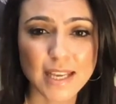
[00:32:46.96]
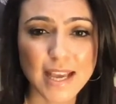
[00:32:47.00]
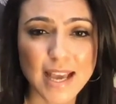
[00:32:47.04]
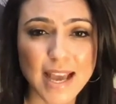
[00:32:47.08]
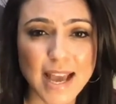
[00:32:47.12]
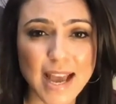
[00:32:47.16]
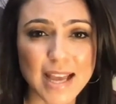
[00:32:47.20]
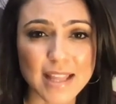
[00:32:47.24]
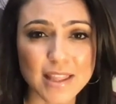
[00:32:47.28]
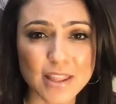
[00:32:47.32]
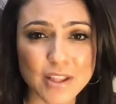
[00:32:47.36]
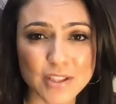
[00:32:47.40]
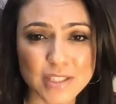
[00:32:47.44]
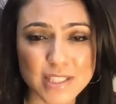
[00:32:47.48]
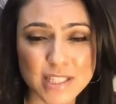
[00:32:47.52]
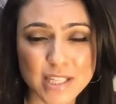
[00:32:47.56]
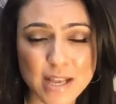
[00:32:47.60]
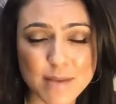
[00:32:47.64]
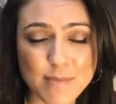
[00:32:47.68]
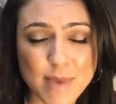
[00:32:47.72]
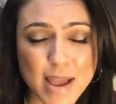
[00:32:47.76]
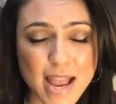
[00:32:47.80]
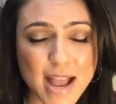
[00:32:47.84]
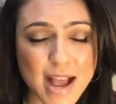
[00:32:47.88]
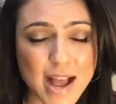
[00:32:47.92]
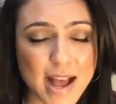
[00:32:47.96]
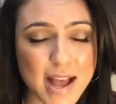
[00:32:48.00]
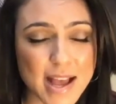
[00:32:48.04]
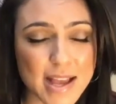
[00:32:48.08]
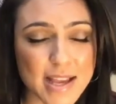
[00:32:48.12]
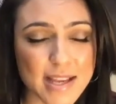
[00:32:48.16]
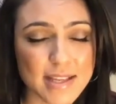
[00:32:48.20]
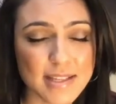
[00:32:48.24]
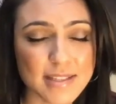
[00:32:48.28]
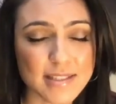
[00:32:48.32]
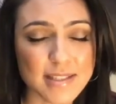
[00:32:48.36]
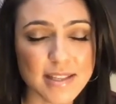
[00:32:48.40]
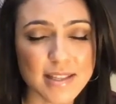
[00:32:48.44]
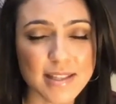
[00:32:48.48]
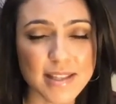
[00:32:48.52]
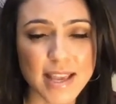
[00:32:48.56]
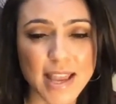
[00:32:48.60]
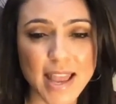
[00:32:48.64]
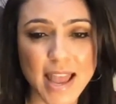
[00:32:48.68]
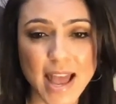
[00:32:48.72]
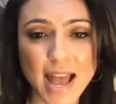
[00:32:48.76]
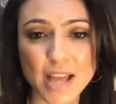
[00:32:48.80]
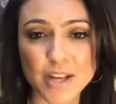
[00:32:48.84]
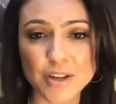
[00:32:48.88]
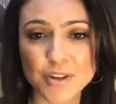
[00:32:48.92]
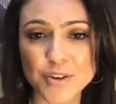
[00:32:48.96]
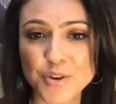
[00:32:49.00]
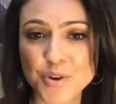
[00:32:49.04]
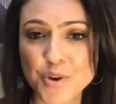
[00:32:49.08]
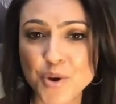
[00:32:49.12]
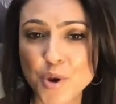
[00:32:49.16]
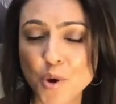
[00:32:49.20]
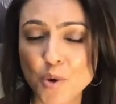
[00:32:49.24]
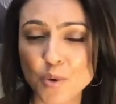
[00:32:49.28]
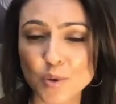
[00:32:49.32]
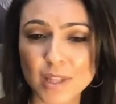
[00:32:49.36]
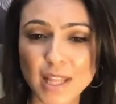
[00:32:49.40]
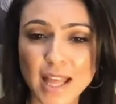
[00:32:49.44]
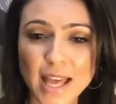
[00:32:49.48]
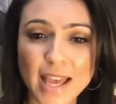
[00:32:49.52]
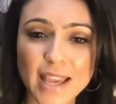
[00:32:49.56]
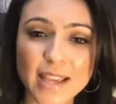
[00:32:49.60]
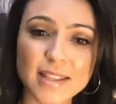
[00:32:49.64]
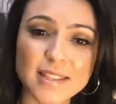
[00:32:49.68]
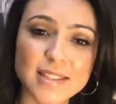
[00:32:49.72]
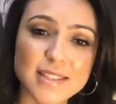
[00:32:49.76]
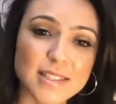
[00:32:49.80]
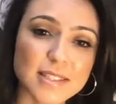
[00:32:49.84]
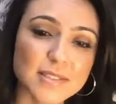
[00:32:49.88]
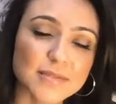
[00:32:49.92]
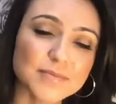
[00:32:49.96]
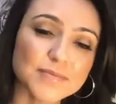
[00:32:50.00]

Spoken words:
I looked at my eyes and they had no light.